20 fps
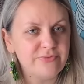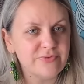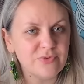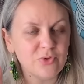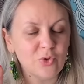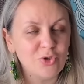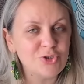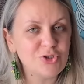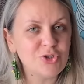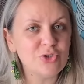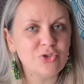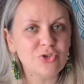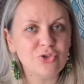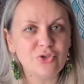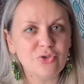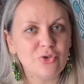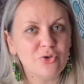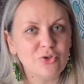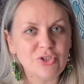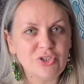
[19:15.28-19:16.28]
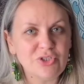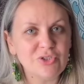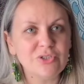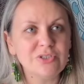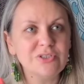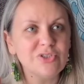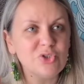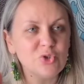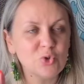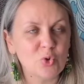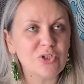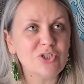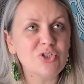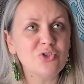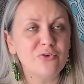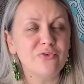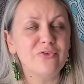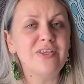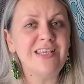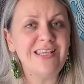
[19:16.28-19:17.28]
also sorts of